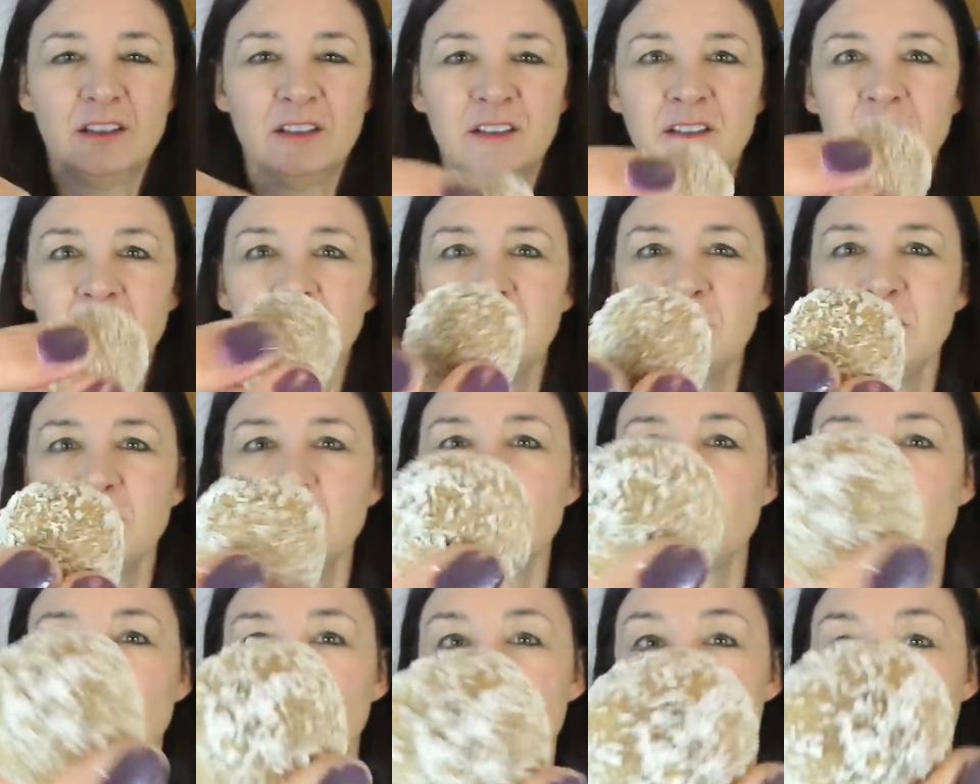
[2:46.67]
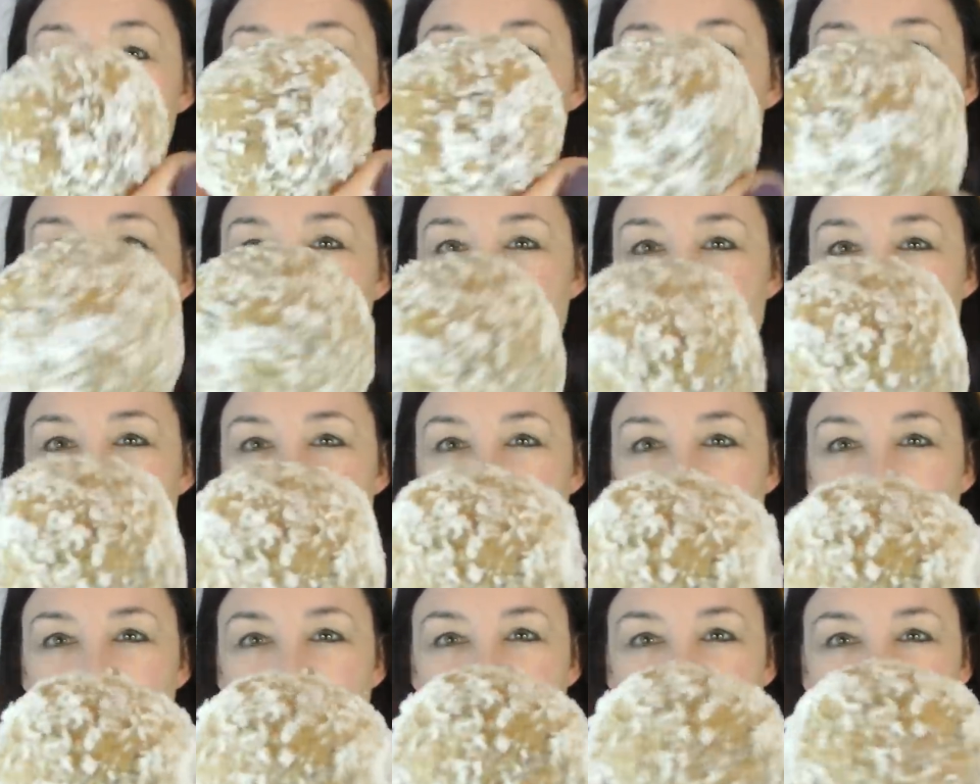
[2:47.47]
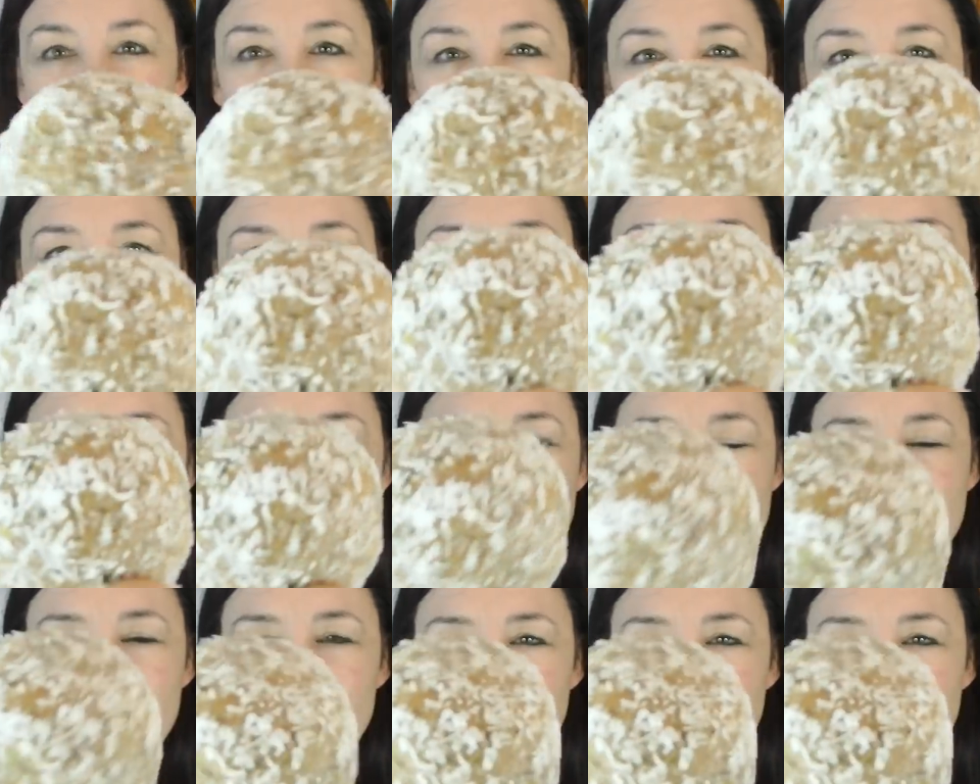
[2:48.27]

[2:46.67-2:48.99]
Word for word: Oh, okay, so it's covered with